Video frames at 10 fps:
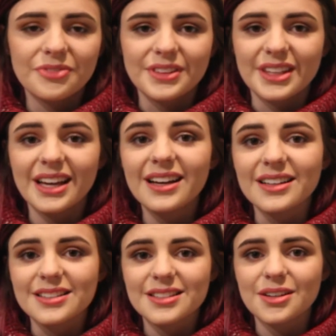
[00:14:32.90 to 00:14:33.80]
yeah,
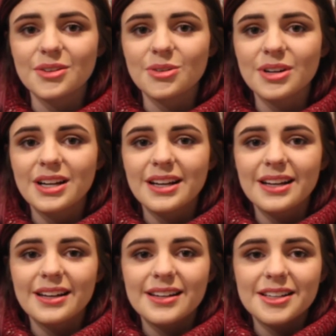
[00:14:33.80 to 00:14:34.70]
so
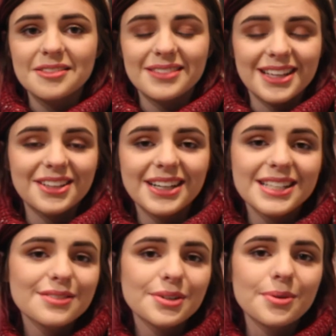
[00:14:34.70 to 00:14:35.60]
thank you
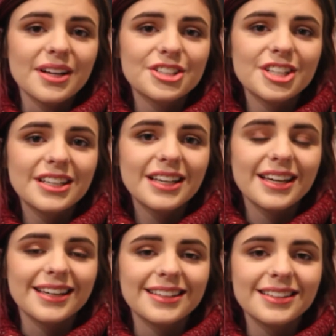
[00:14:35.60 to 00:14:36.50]
guys for watching,
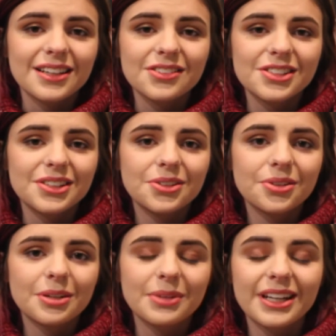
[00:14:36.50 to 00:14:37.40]
and I'll see you
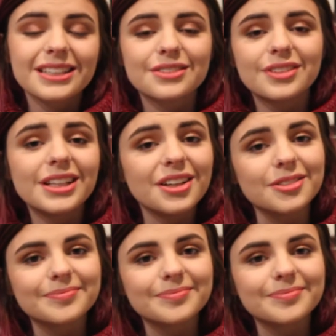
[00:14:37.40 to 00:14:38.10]
in my next video.